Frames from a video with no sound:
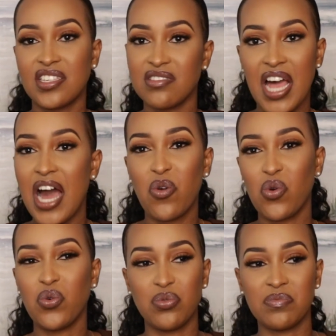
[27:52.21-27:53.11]

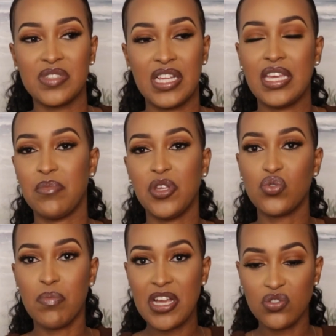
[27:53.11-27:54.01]
ntago
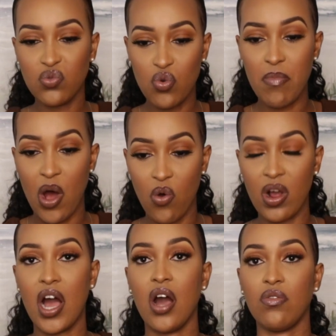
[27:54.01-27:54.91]
bituma nyine uguma aho
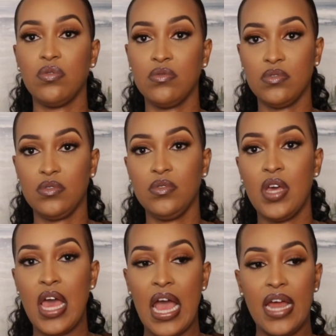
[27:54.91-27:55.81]
ngaho
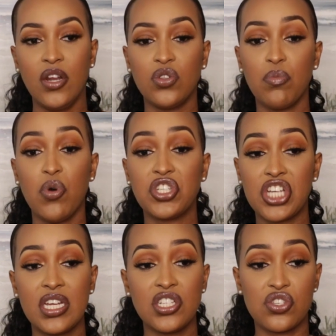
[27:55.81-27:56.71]
ariko the more
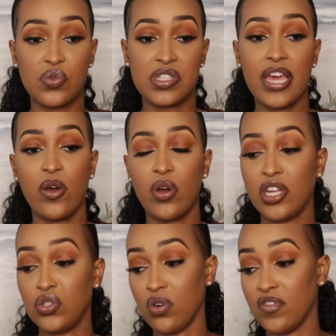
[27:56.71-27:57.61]
challenges you take on
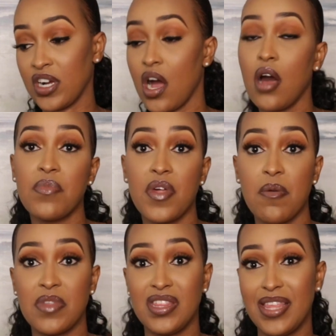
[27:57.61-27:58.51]
and you overcome
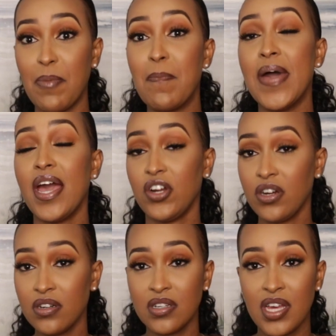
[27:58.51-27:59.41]
them the
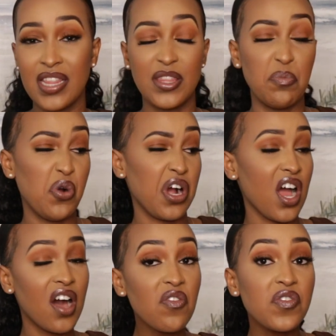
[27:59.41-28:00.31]
better the more
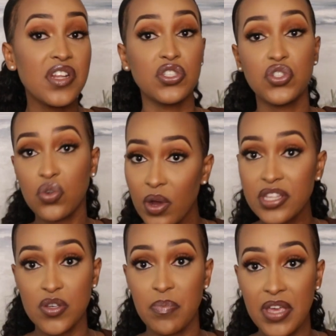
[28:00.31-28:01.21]
confident you're going
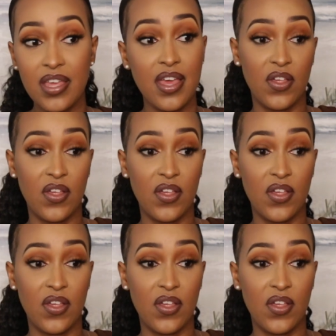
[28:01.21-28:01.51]
to be